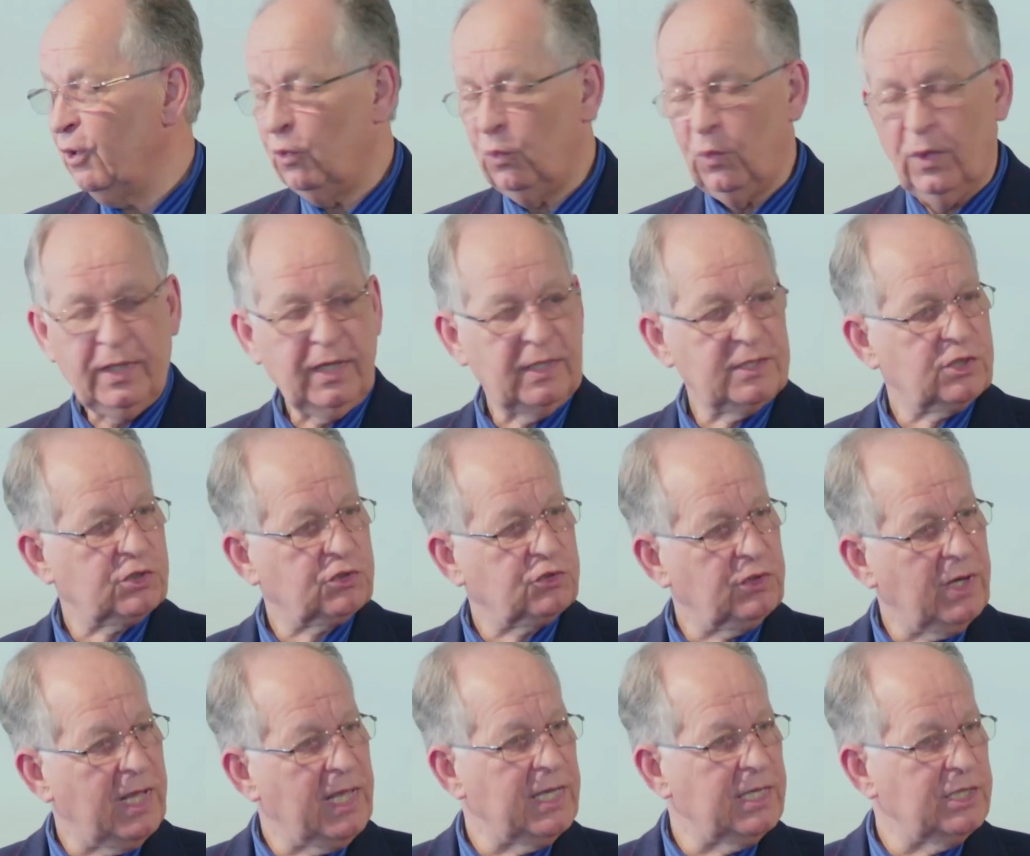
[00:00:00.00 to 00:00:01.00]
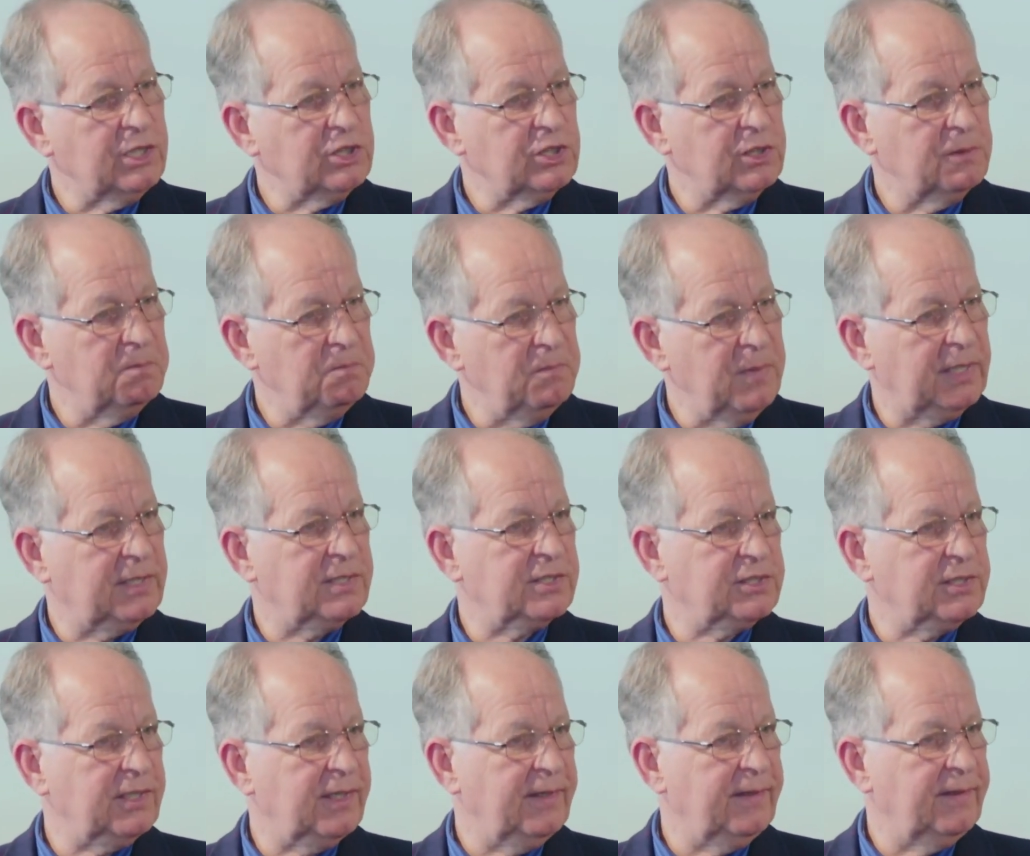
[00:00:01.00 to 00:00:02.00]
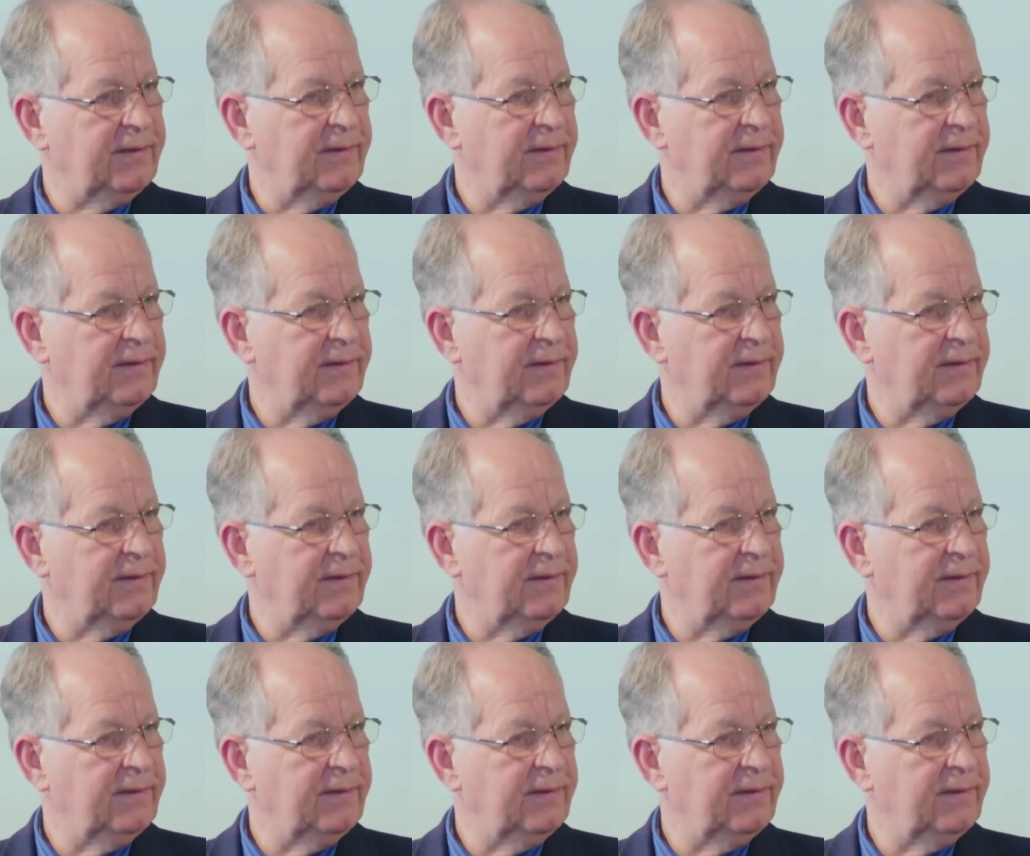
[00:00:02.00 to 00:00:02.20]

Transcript: What a strange mixture